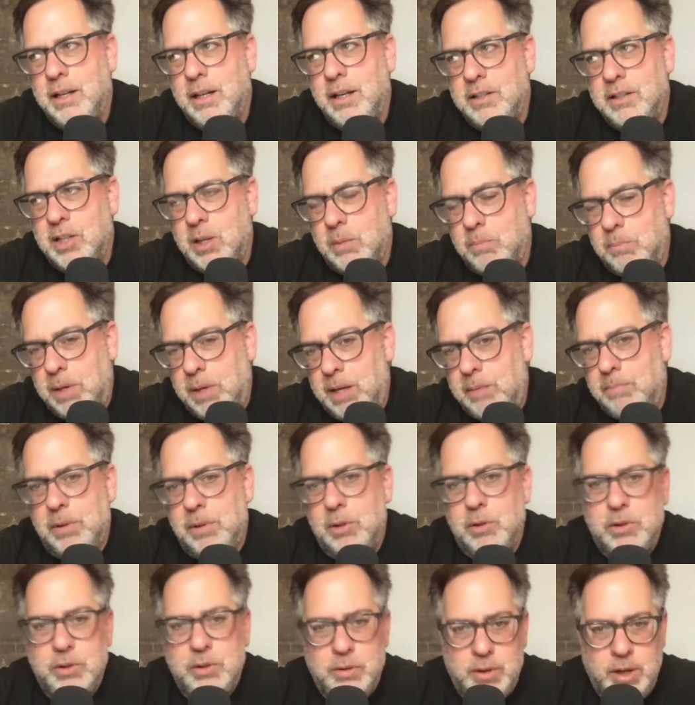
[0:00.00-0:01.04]
to people
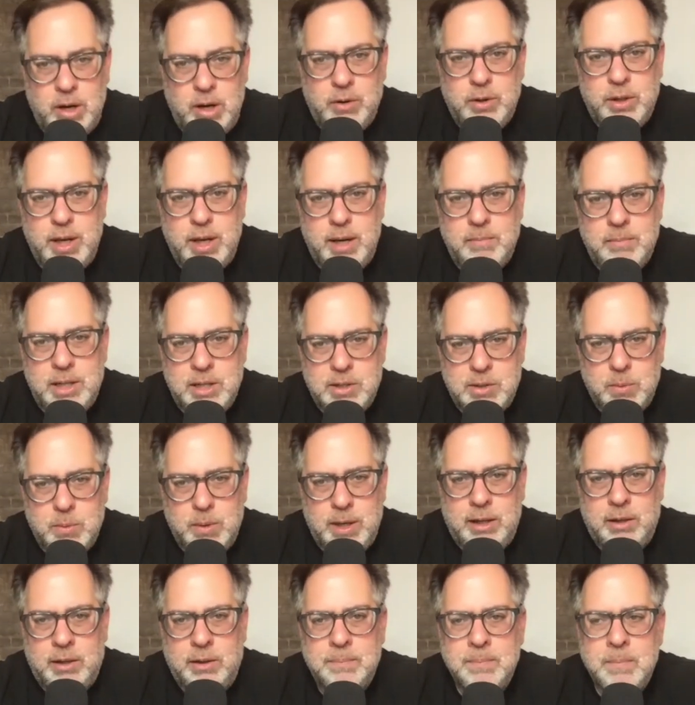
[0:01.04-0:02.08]
who know them as
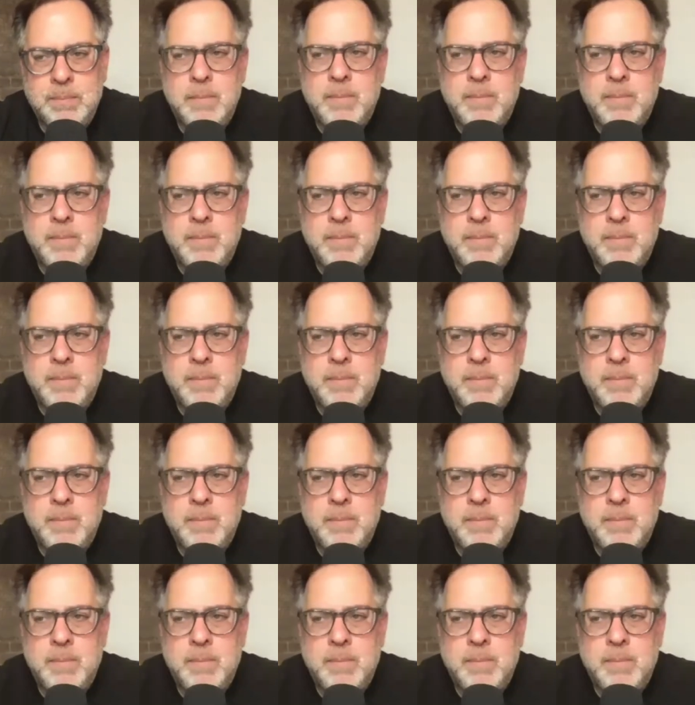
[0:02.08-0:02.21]
well.